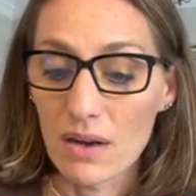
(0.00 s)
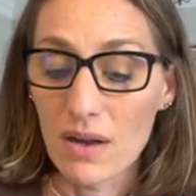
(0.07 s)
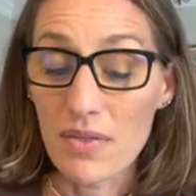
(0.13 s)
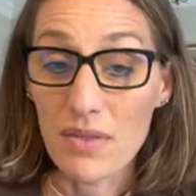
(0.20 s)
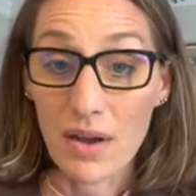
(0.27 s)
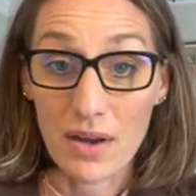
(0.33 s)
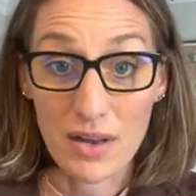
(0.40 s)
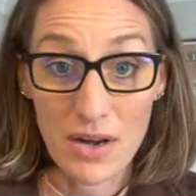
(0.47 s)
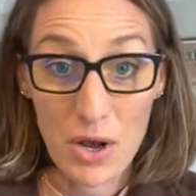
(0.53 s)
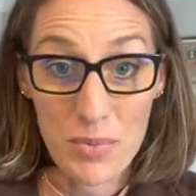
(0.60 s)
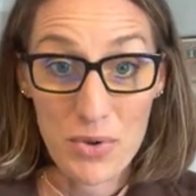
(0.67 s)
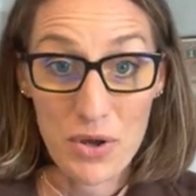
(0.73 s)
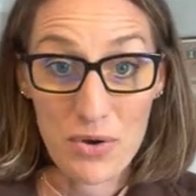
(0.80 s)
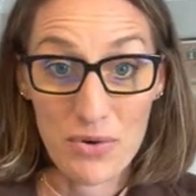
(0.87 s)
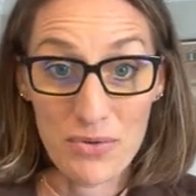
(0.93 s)
And that can
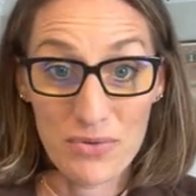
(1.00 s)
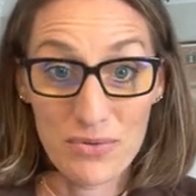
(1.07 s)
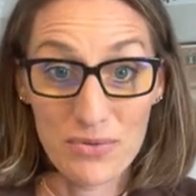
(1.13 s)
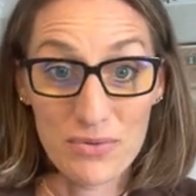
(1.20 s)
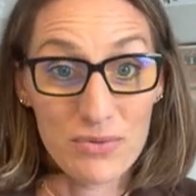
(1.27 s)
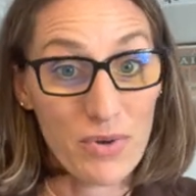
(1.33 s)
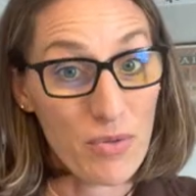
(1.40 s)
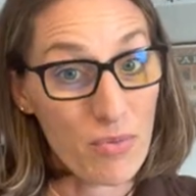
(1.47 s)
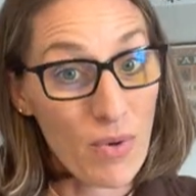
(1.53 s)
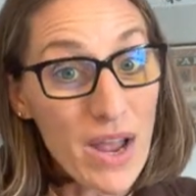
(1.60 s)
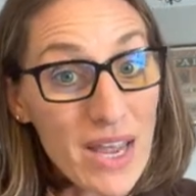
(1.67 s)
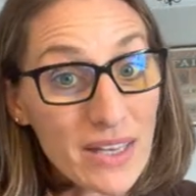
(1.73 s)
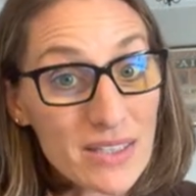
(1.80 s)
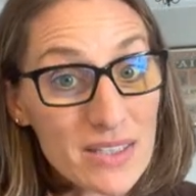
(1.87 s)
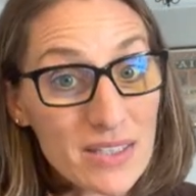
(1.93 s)
help you with
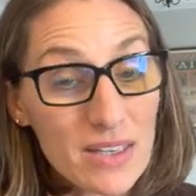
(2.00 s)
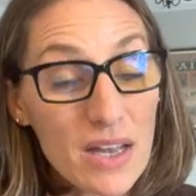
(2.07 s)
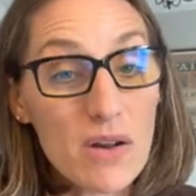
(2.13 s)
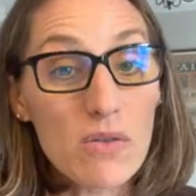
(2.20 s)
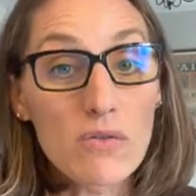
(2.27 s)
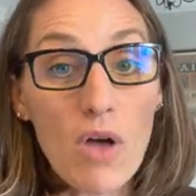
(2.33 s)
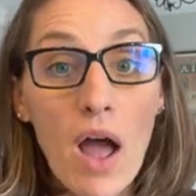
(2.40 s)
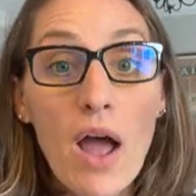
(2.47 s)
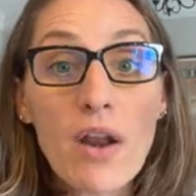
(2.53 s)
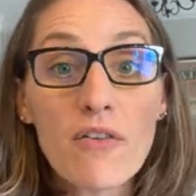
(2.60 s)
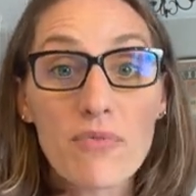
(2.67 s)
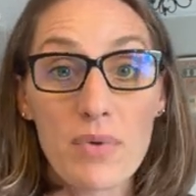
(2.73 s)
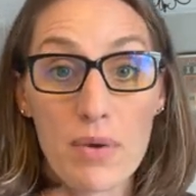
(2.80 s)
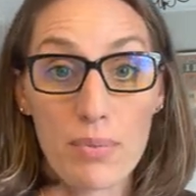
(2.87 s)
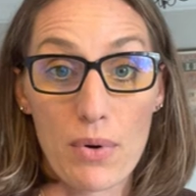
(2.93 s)
weight. And a lot
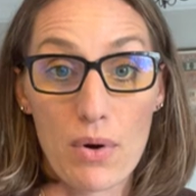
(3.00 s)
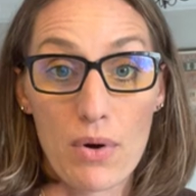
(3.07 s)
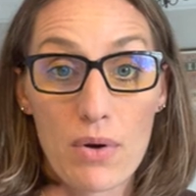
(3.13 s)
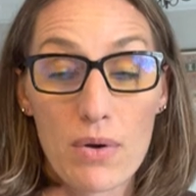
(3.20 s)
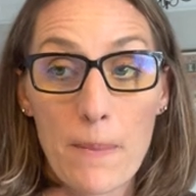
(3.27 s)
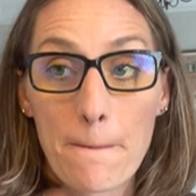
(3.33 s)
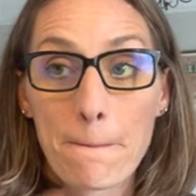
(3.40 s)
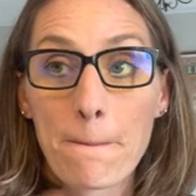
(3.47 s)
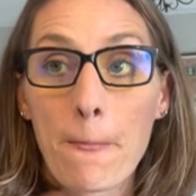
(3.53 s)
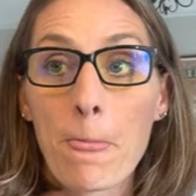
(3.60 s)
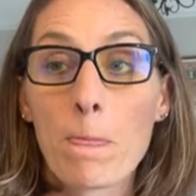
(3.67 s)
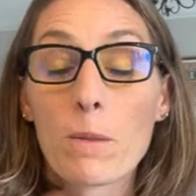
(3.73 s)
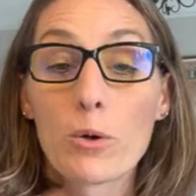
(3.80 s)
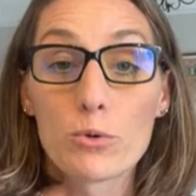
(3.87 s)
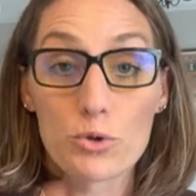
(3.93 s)
of people
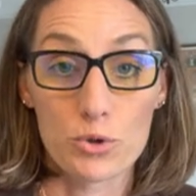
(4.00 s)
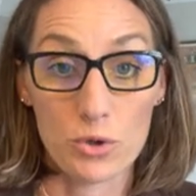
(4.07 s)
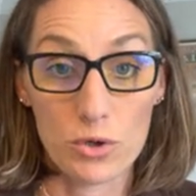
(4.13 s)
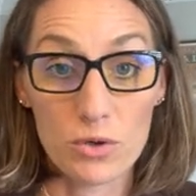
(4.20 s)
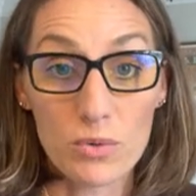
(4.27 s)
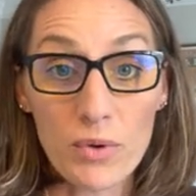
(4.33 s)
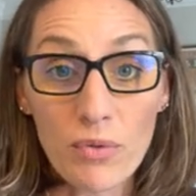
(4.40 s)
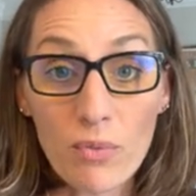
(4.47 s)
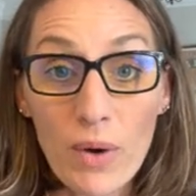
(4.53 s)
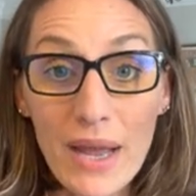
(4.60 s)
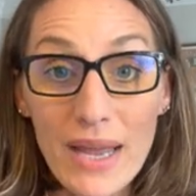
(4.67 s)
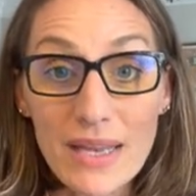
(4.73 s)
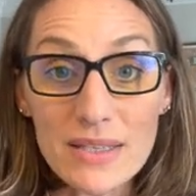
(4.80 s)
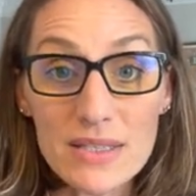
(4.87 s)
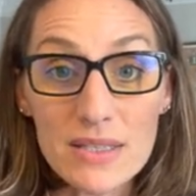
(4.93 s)
who struggle with
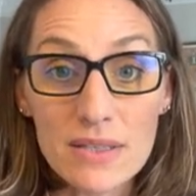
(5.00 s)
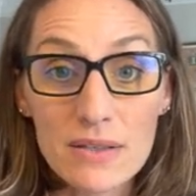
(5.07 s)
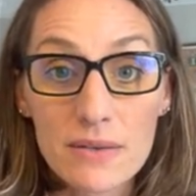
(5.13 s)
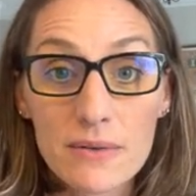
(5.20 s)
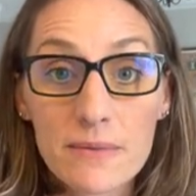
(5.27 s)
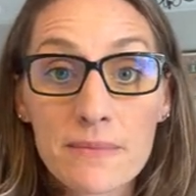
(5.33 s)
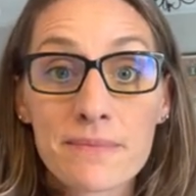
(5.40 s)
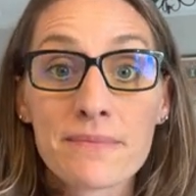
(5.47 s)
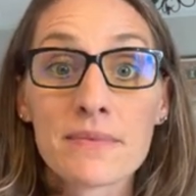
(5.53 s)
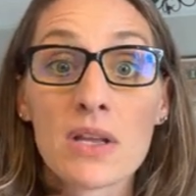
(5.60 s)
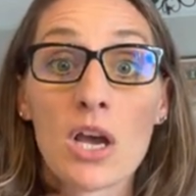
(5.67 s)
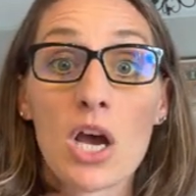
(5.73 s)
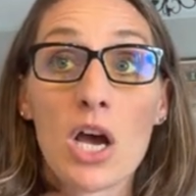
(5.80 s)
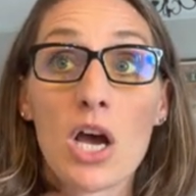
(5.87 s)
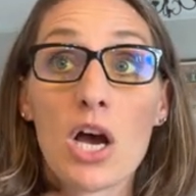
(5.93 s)
weight
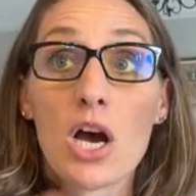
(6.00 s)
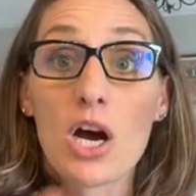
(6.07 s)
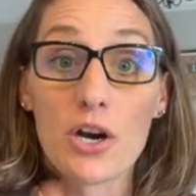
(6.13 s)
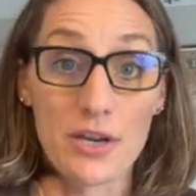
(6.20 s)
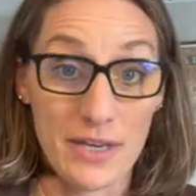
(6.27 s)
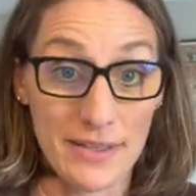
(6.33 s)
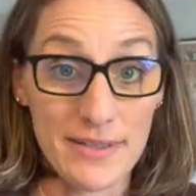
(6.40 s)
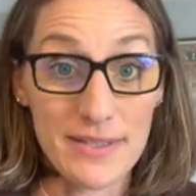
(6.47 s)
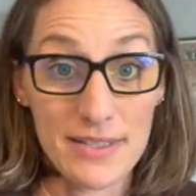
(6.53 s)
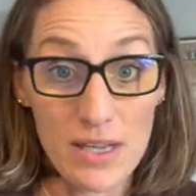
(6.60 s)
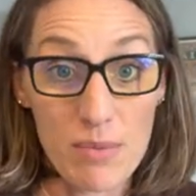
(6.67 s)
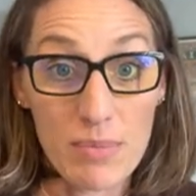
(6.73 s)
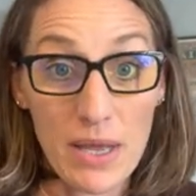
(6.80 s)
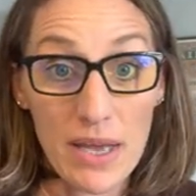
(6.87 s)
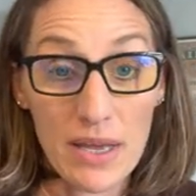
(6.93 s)
are not
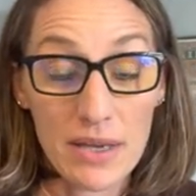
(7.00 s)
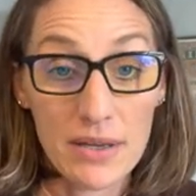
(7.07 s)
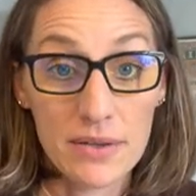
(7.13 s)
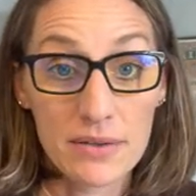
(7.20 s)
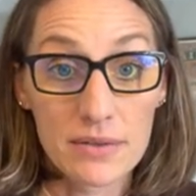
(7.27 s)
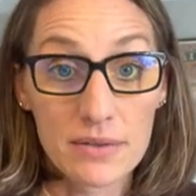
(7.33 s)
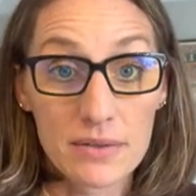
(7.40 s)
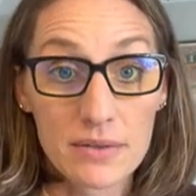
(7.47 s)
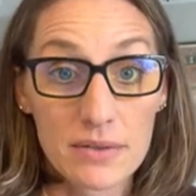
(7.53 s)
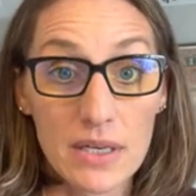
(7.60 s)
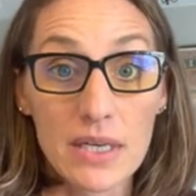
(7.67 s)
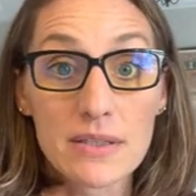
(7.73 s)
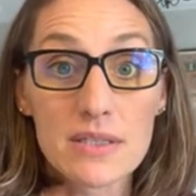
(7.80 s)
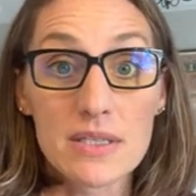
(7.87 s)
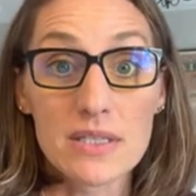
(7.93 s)
sleeping.
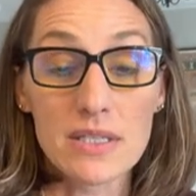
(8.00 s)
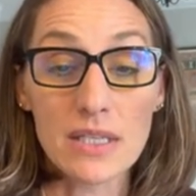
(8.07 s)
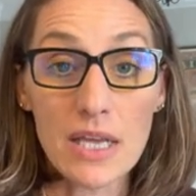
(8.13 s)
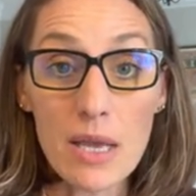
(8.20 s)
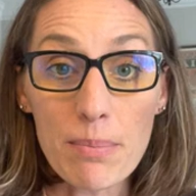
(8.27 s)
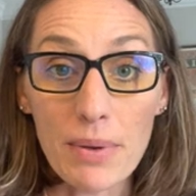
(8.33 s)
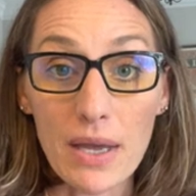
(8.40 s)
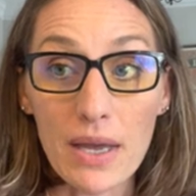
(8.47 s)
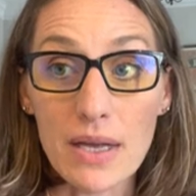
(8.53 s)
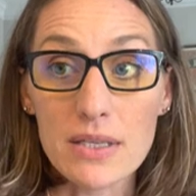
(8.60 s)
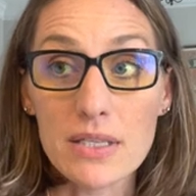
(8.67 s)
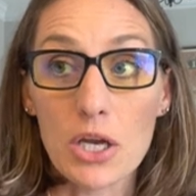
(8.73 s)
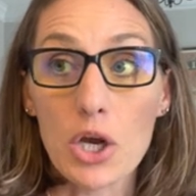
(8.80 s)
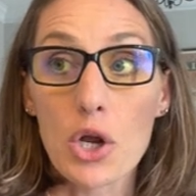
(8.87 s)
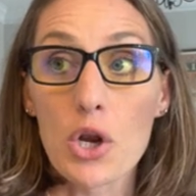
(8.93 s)
And sleeping
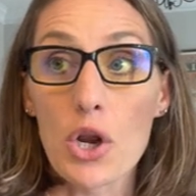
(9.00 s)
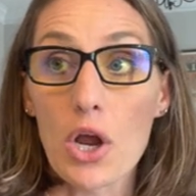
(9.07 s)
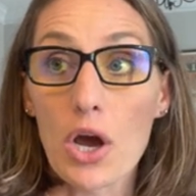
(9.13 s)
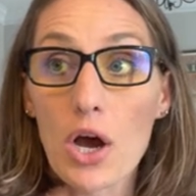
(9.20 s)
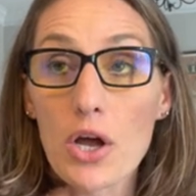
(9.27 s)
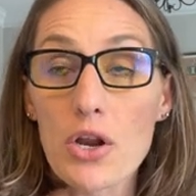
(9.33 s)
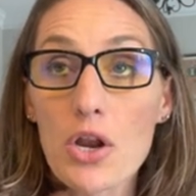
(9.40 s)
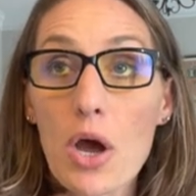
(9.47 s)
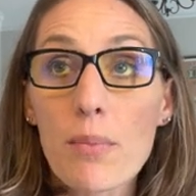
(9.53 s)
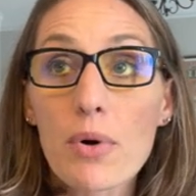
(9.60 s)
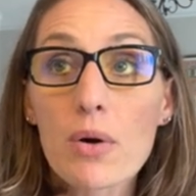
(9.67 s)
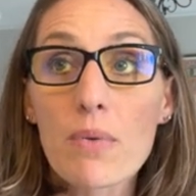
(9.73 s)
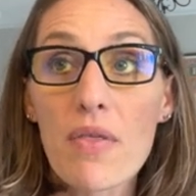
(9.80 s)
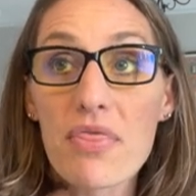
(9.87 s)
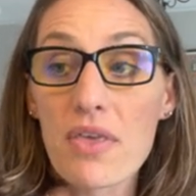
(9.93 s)
is like a
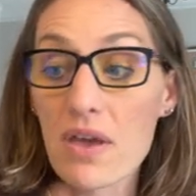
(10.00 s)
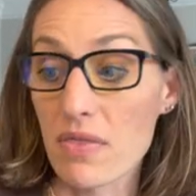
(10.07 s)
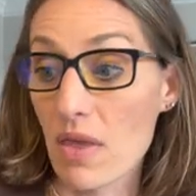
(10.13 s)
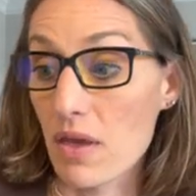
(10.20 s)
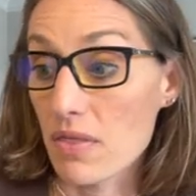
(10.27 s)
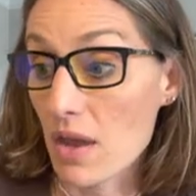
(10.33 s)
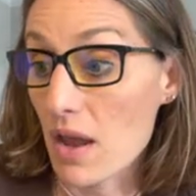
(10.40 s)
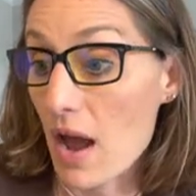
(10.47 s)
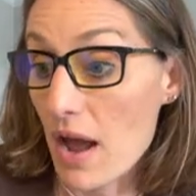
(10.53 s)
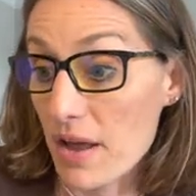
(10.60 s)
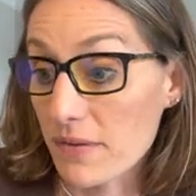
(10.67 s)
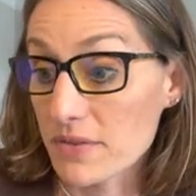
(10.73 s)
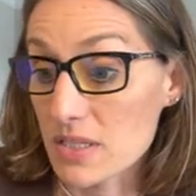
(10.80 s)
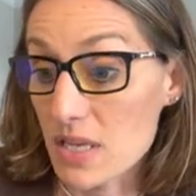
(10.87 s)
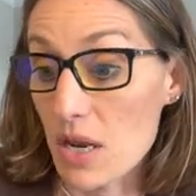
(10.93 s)
number one thing that they I
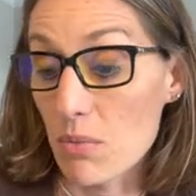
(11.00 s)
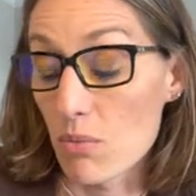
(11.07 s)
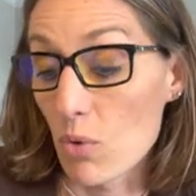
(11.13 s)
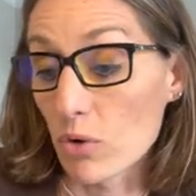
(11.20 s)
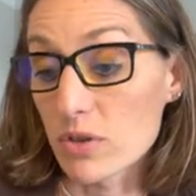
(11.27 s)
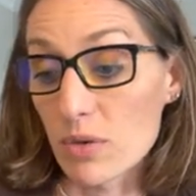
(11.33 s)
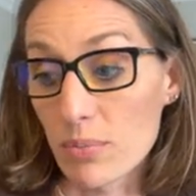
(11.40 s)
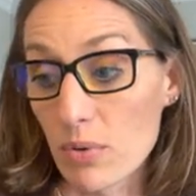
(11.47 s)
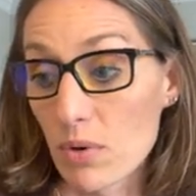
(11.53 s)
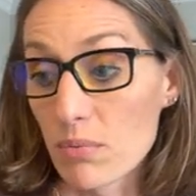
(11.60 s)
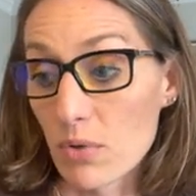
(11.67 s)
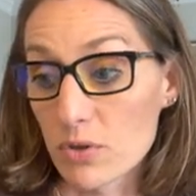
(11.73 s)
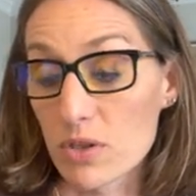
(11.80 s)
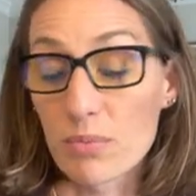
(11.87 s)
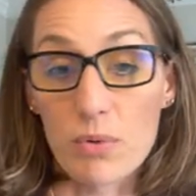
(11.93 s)
have seen multiple,
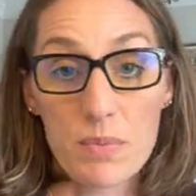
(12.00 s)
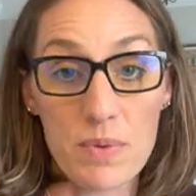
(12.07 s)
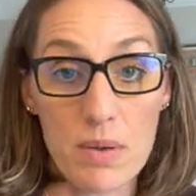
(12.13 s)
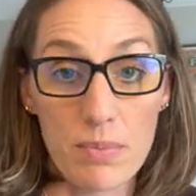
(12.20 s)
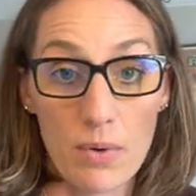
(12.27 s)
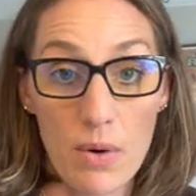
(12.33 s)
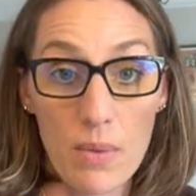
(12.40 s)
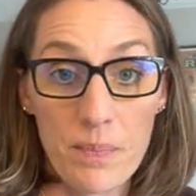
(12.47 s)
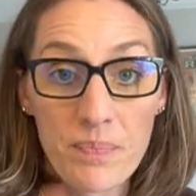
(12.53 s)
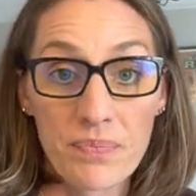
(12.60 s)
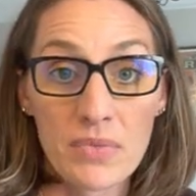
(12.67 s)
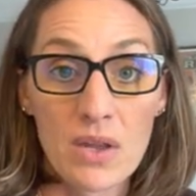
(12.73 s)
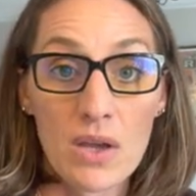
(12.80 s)
multiple people.